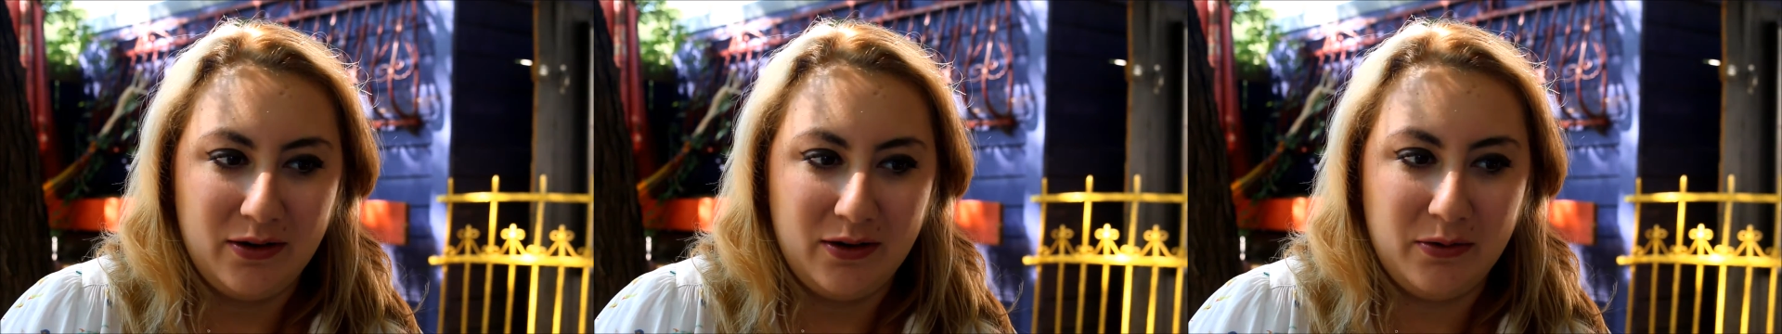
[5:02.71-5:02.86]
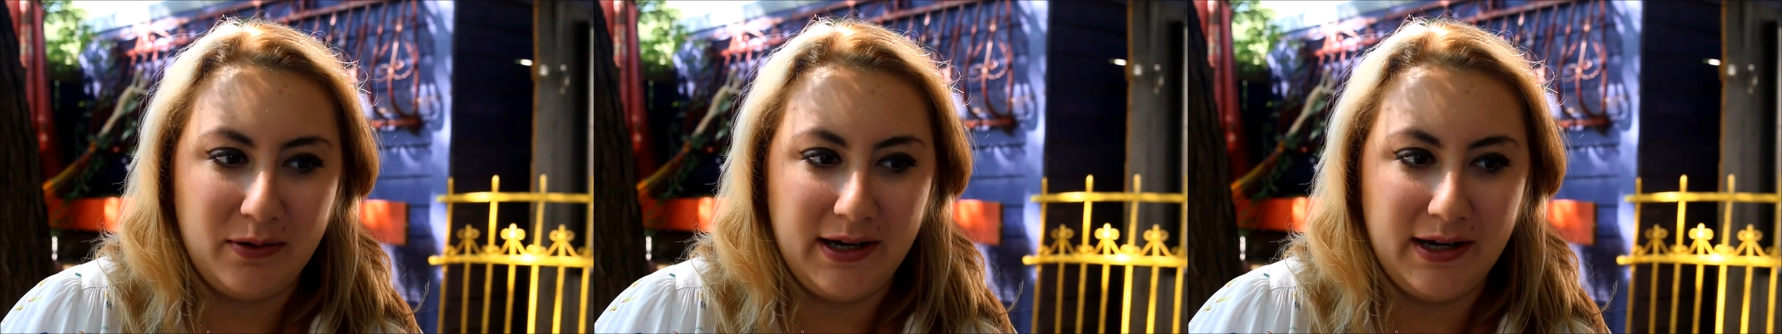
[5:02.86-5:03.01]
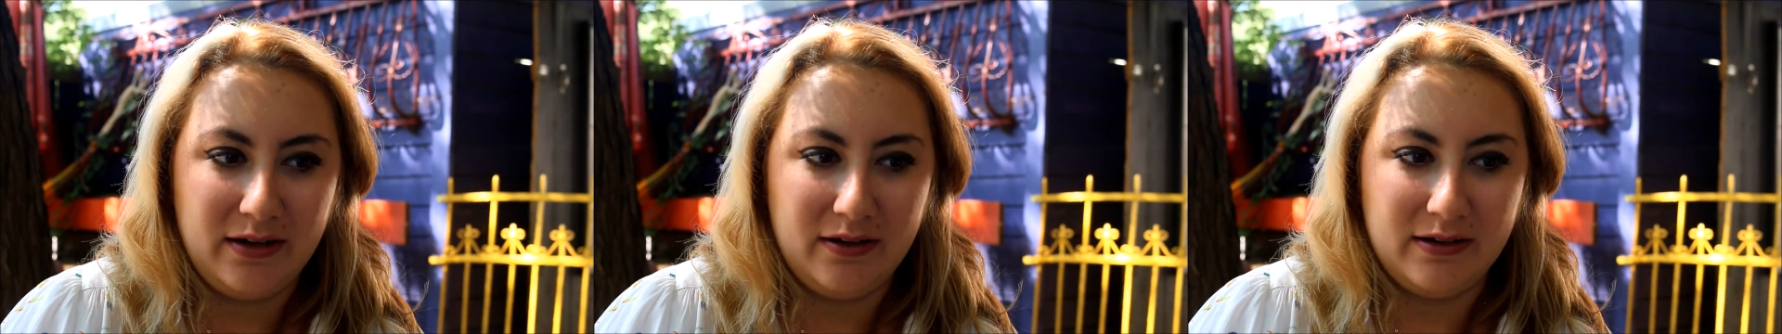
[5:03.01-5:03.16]

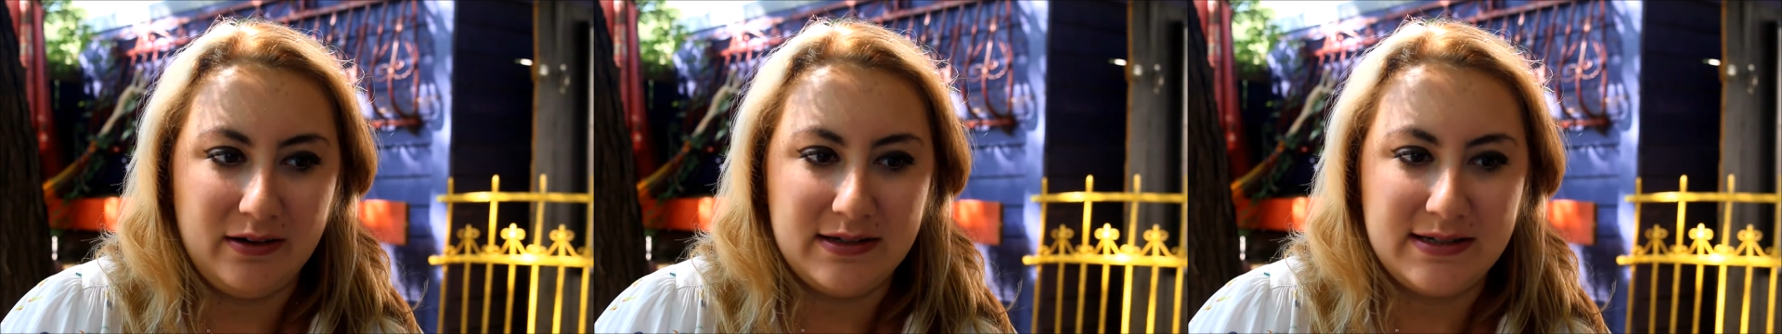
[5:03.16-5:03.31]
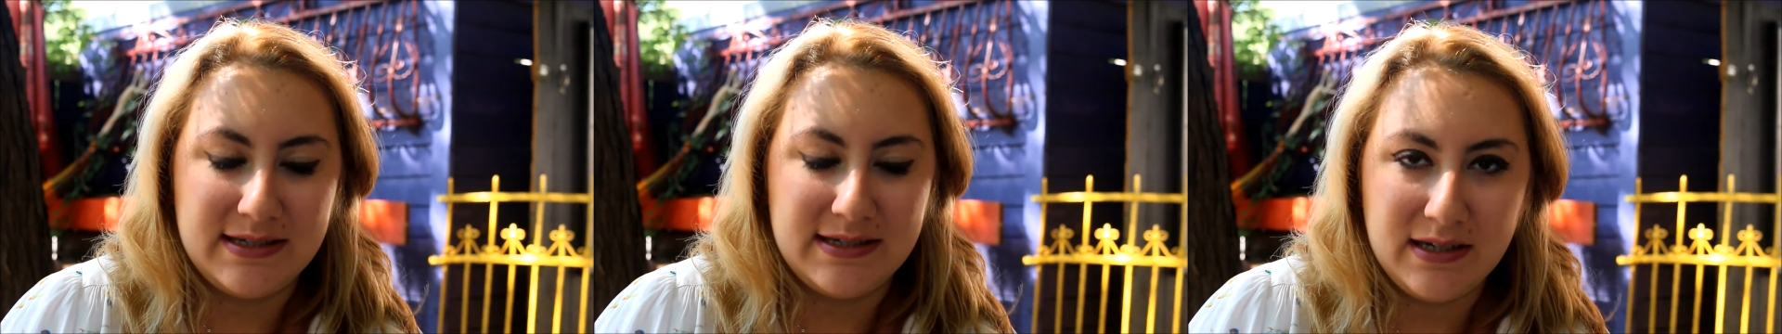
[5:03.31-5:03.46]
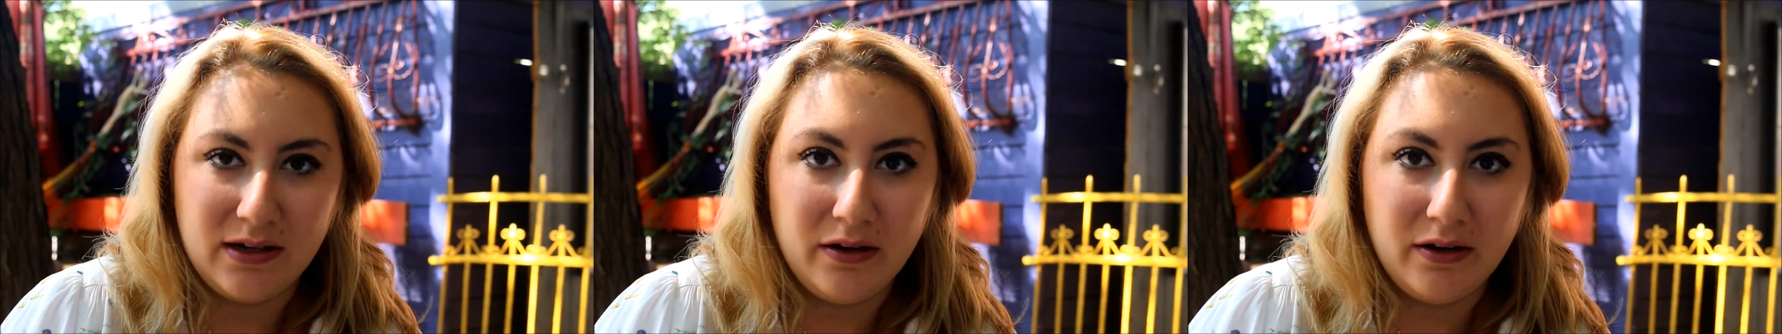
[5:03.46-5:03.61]
quite a
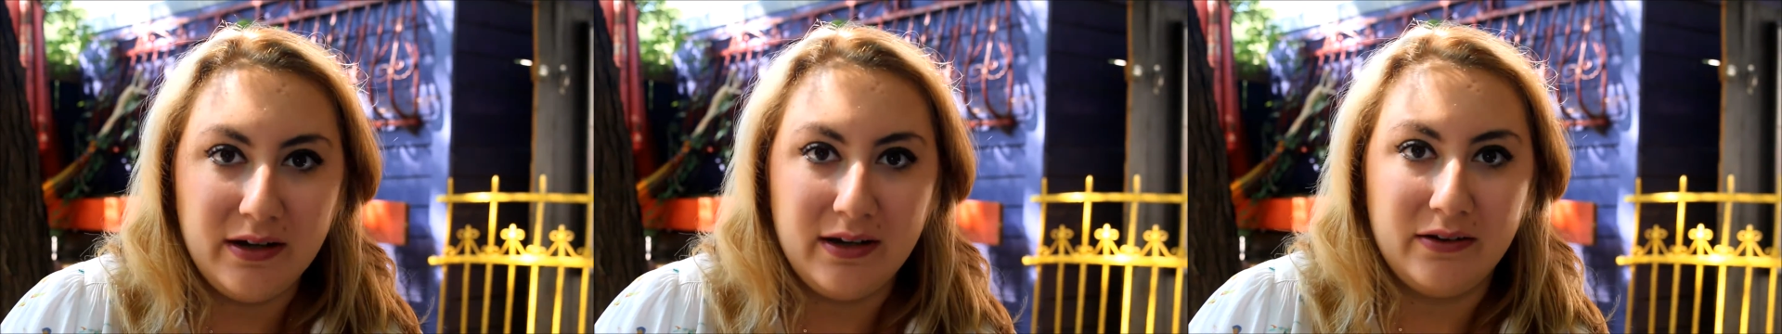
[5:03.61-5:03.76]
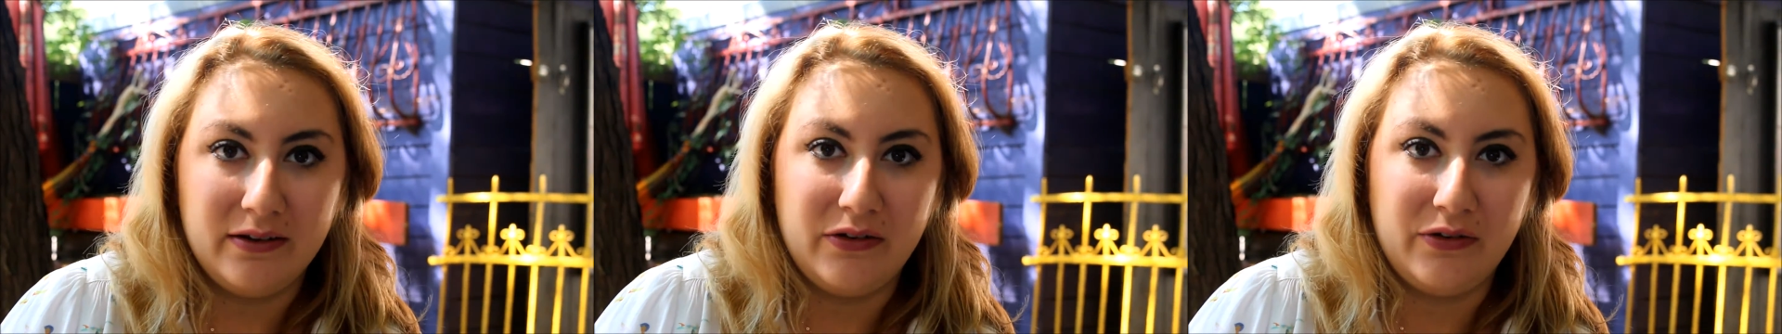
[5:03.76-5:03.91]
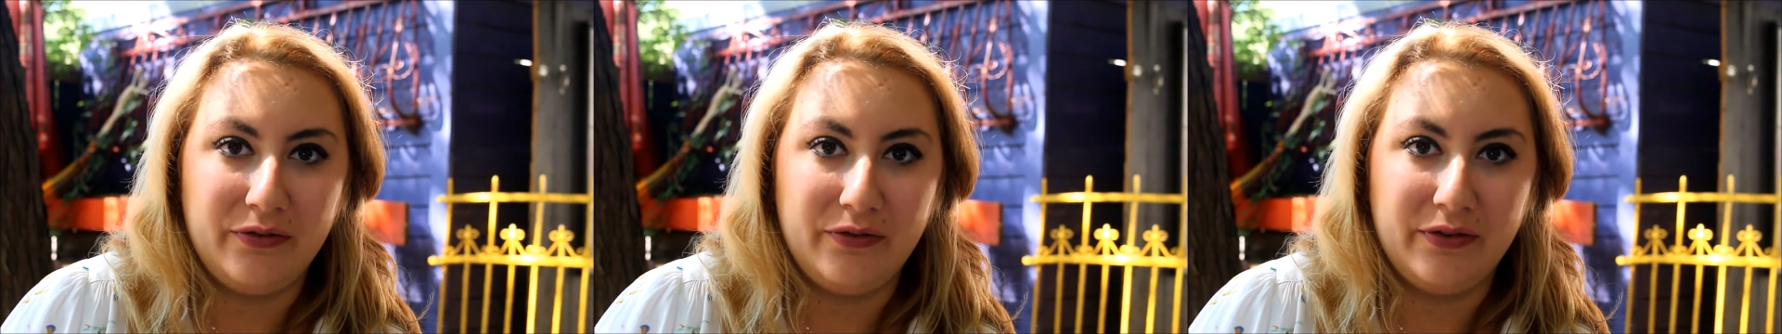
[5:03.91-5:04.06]
serious